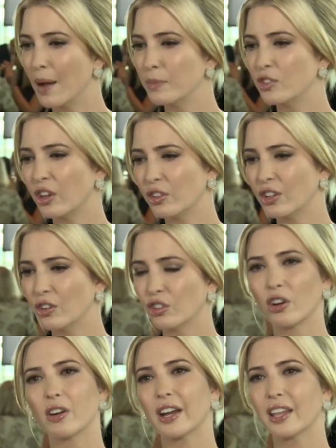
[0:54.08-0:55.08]
um, just
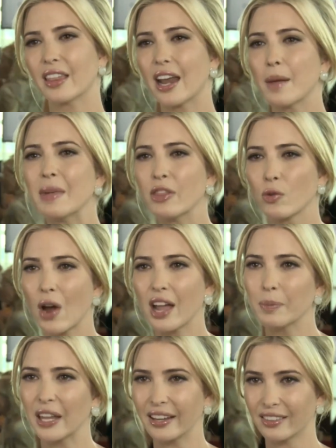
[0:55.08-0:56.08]
ensuring that I'm in the
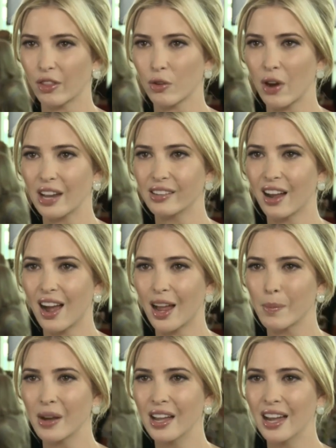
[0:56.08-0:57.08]
right place at the right
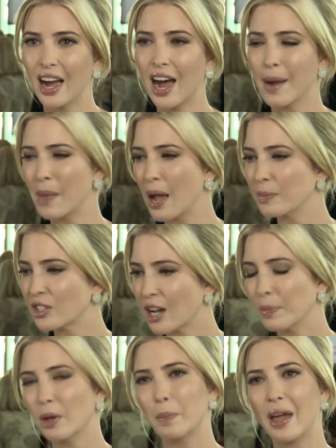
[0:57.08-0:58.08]
time. Um, I'm
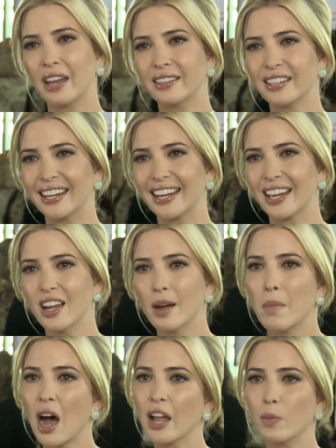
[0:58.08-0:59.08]
supplementing
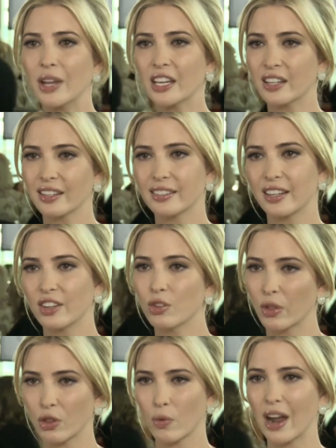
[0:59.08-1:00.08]
my weaknesses
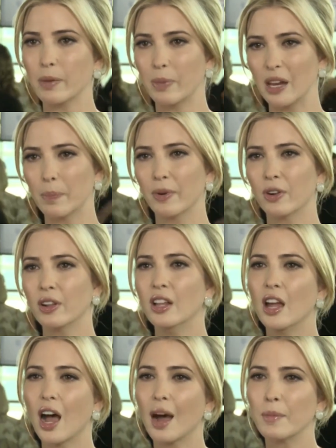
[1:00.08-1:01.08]
with the right people
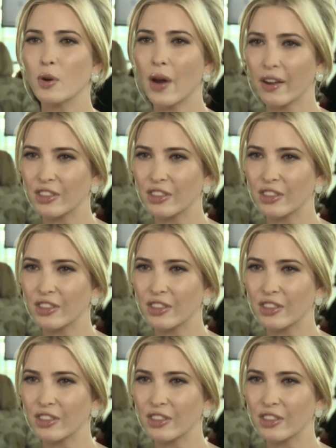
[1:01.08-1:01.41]
um, who